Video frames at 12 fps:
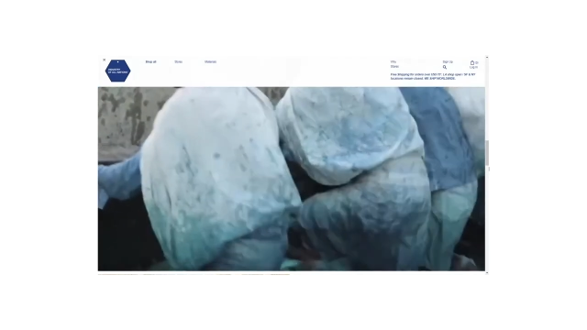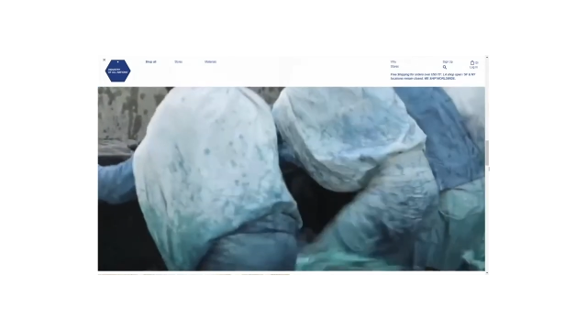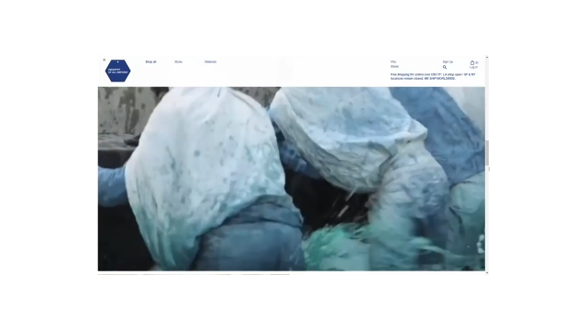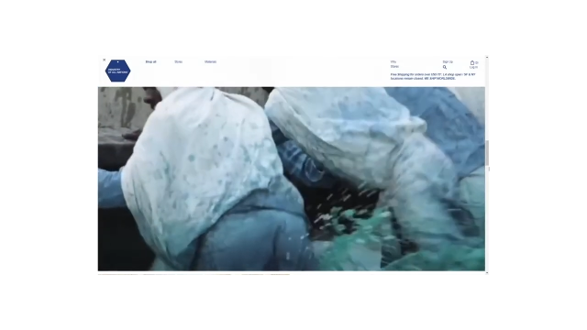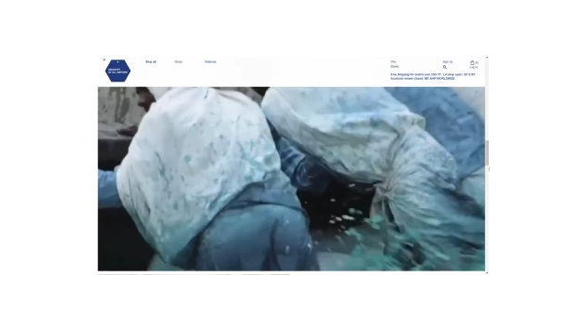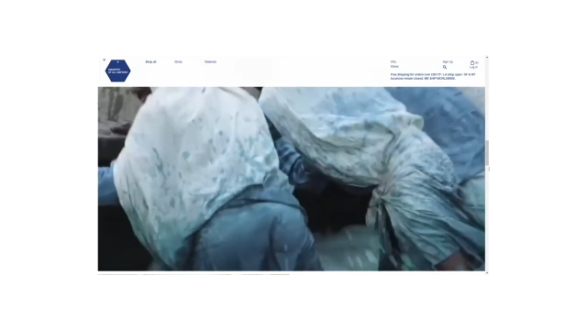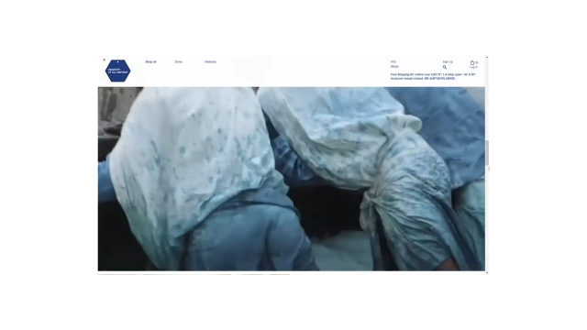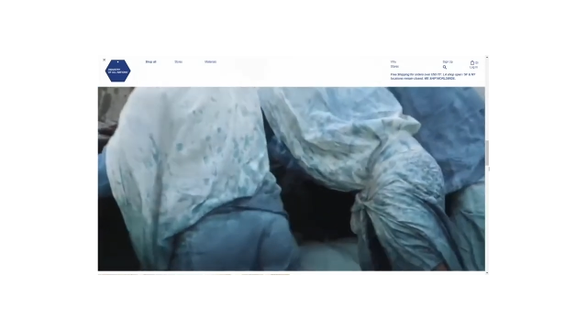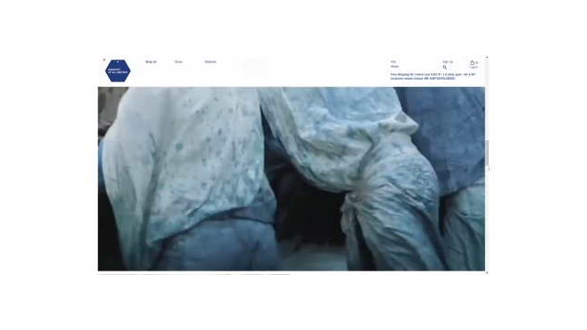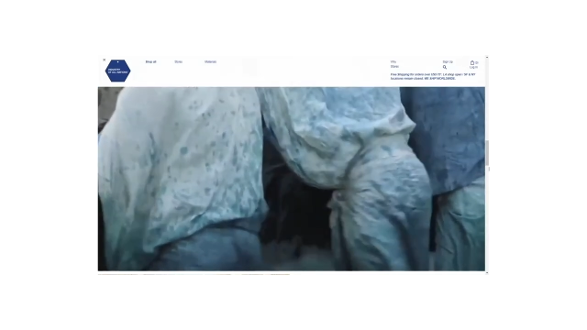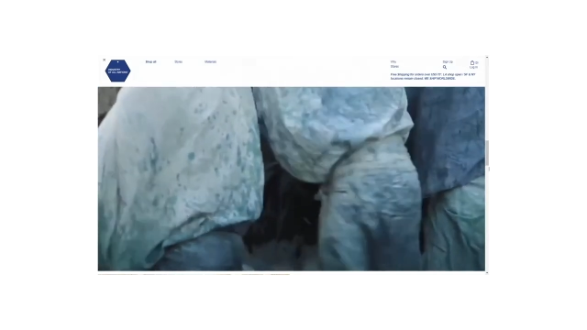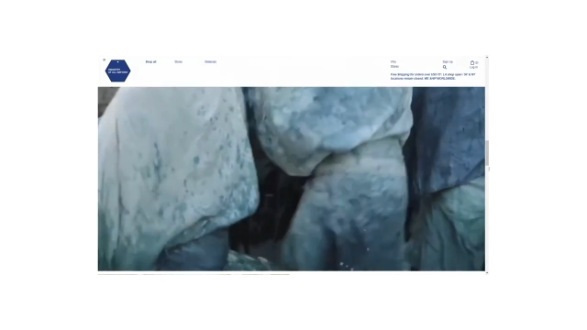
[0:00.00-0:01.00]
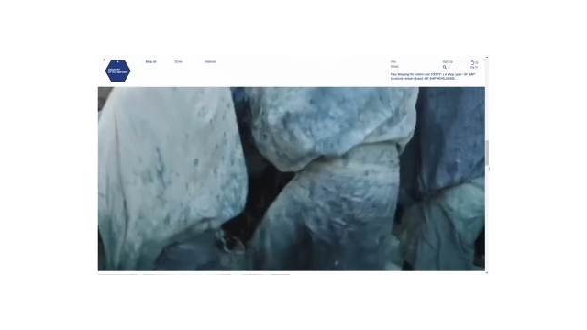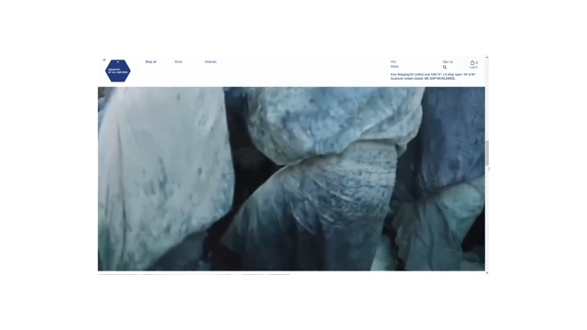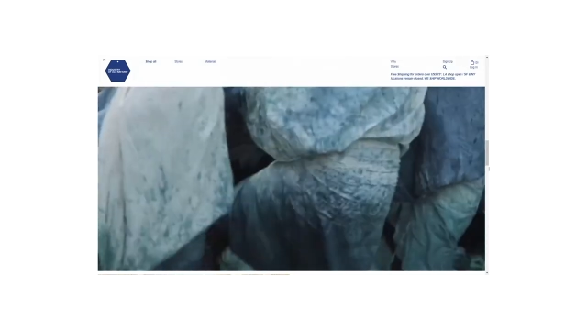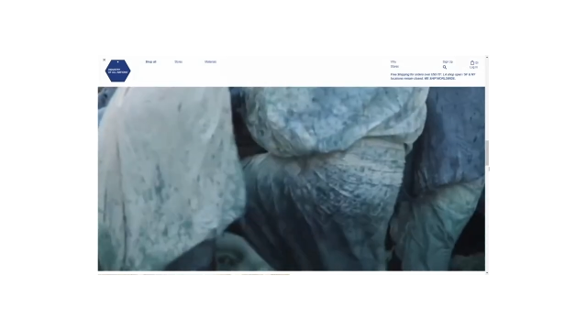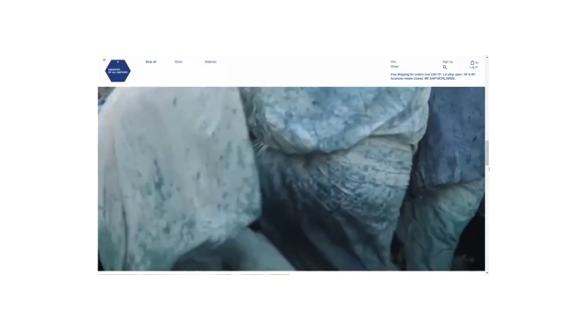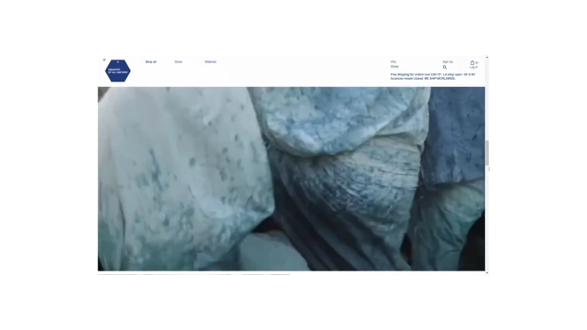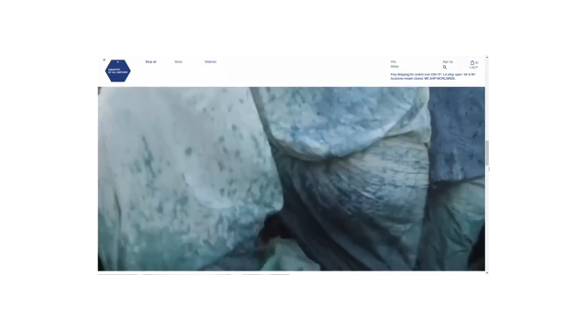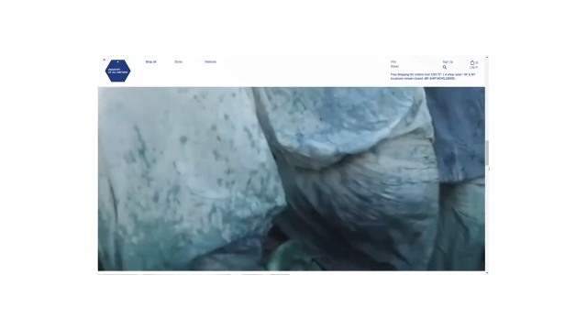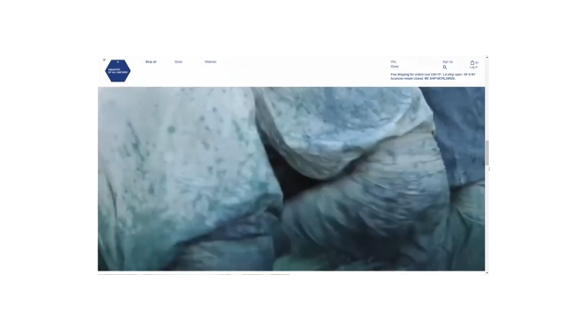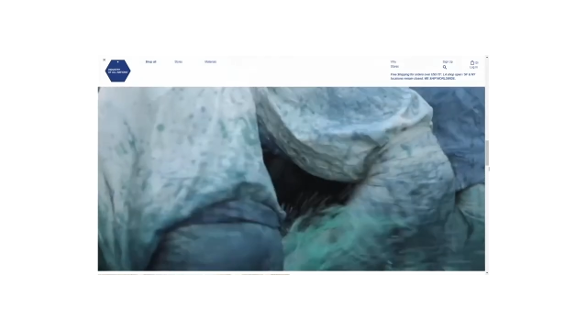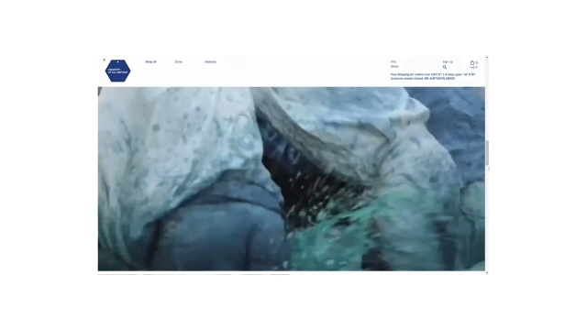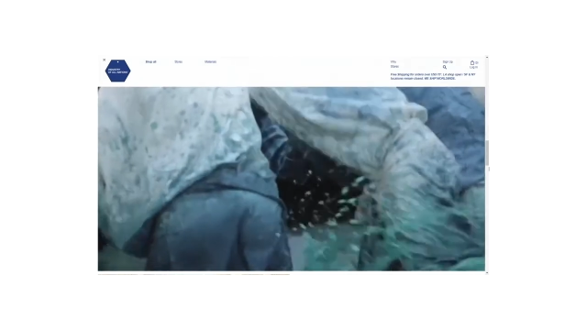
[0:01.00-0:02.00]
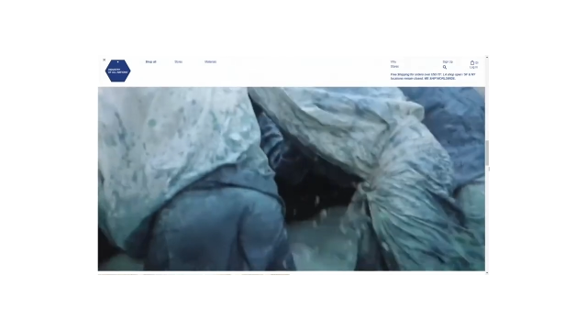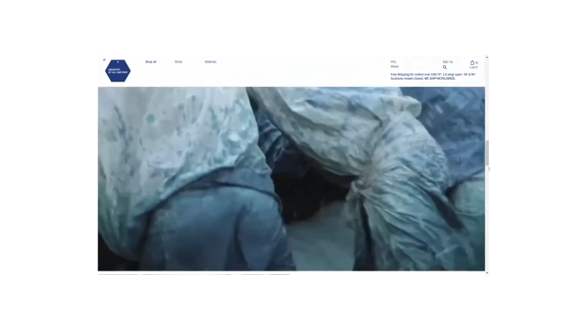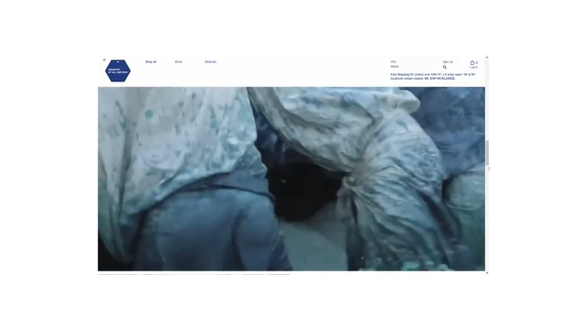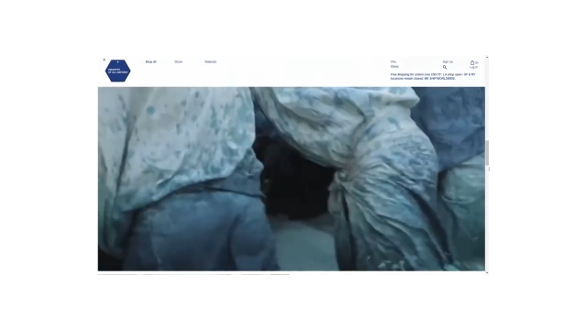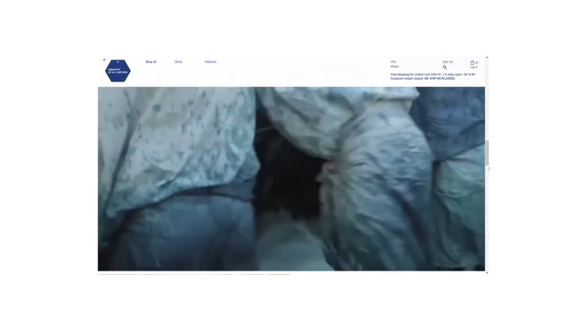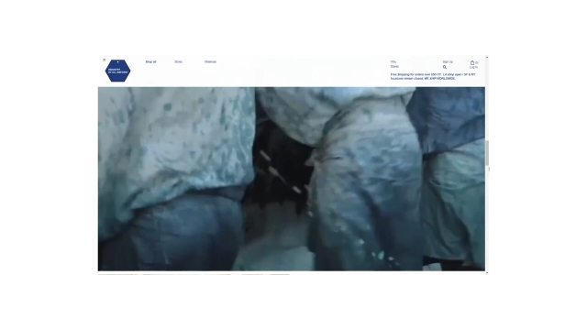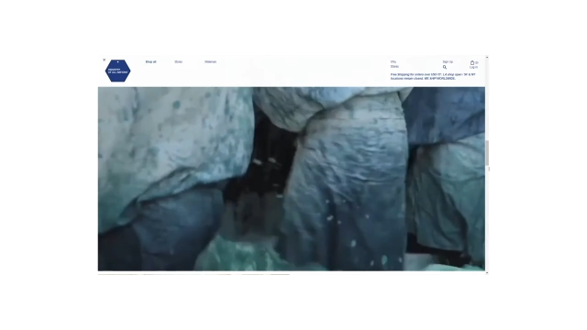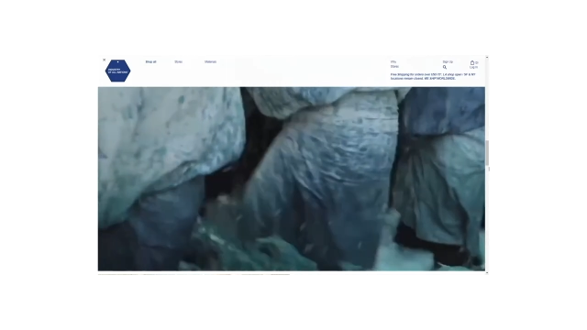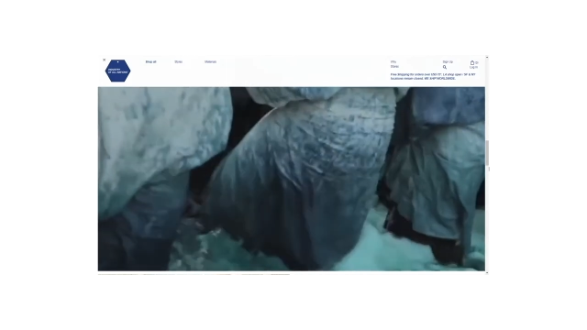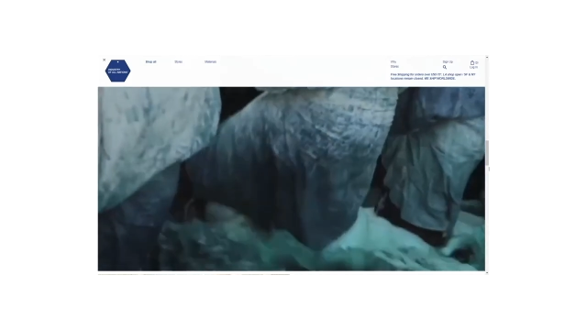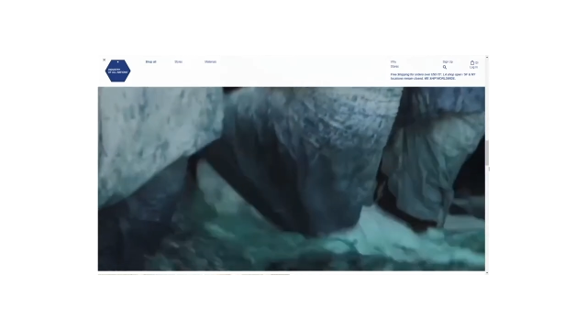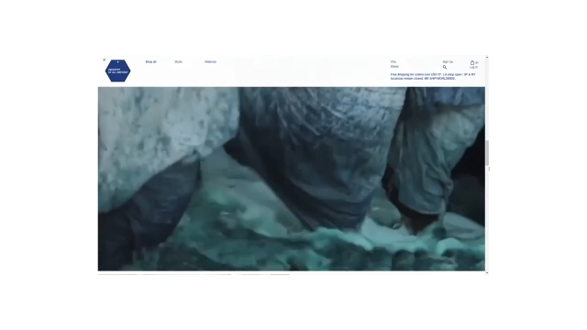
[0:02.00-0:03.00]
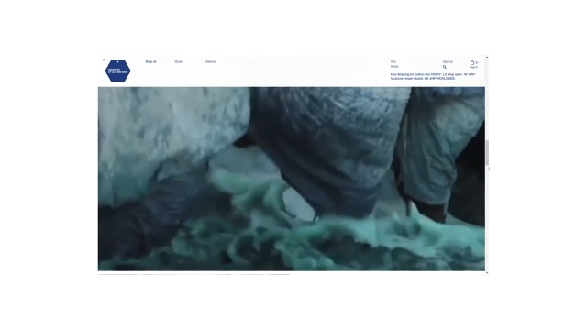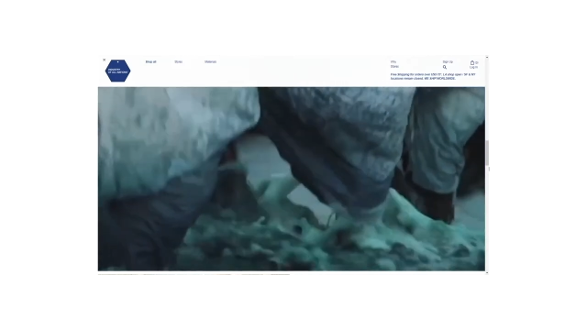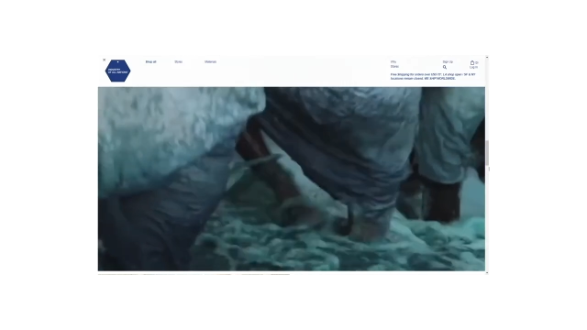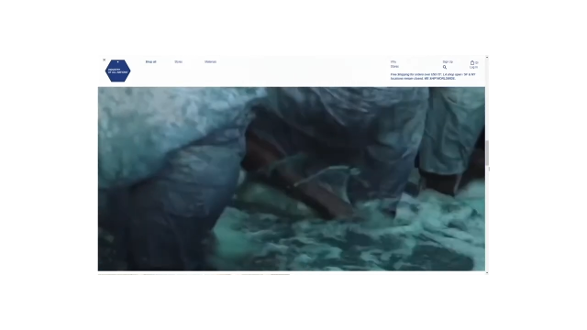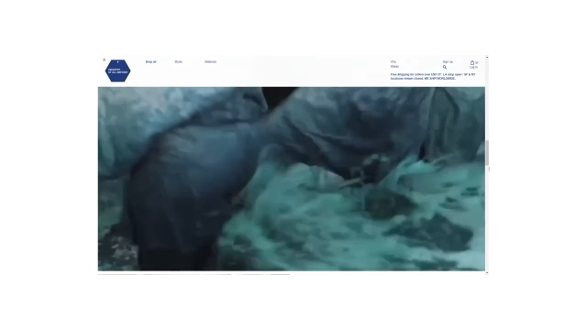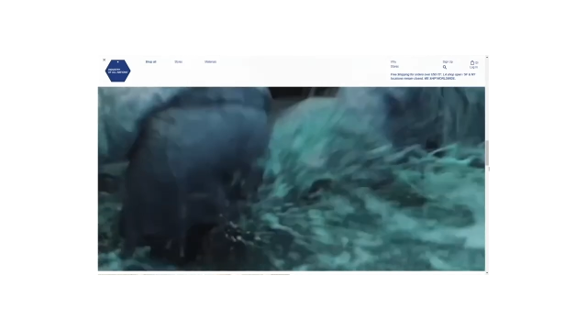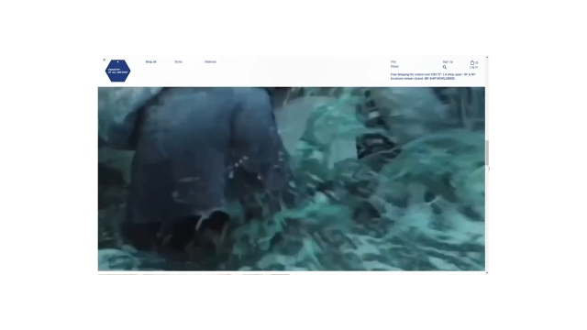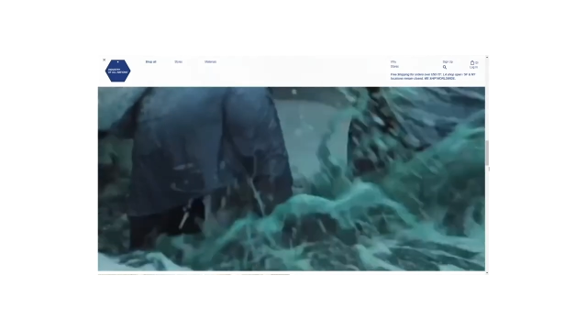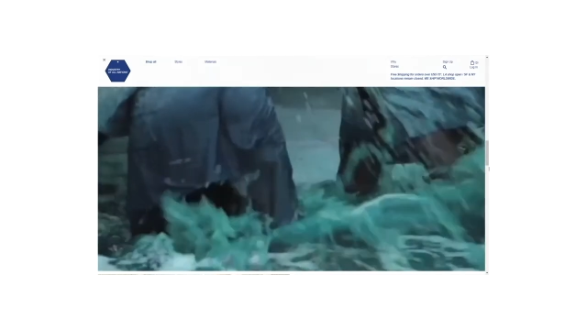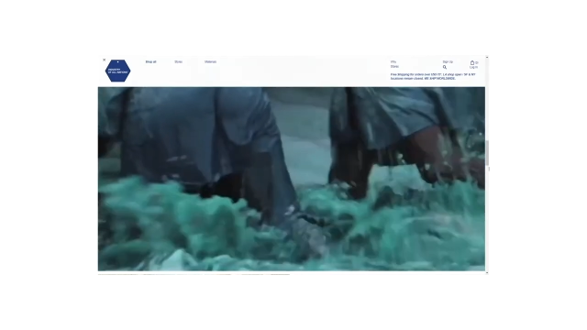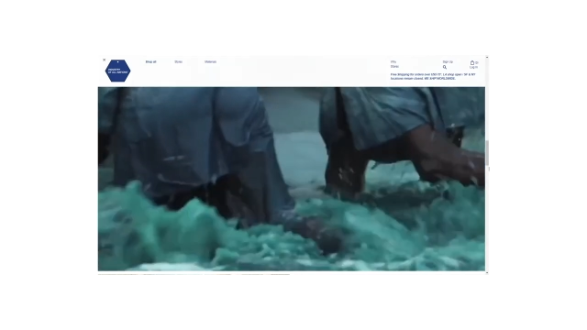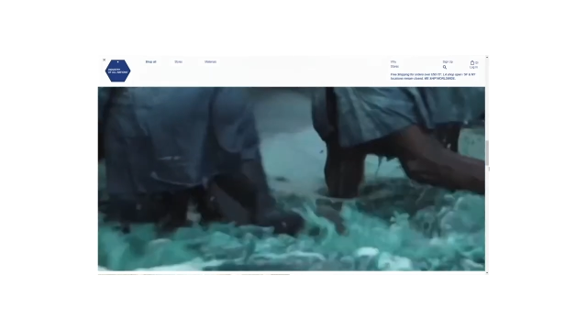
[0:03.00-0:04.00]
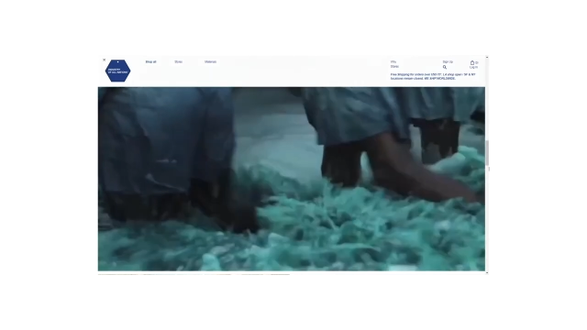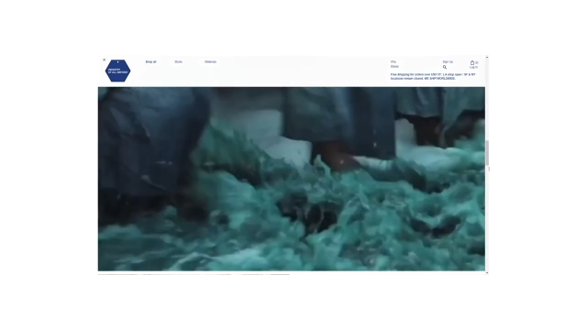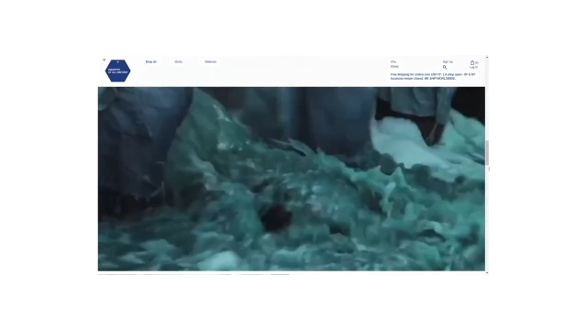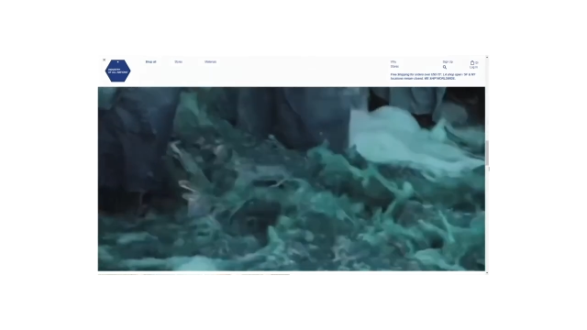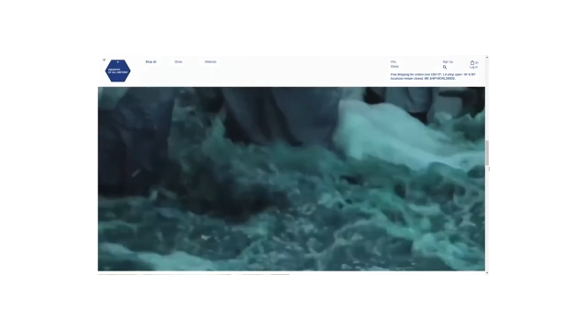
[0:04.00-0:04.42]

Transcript: (no speaker visible)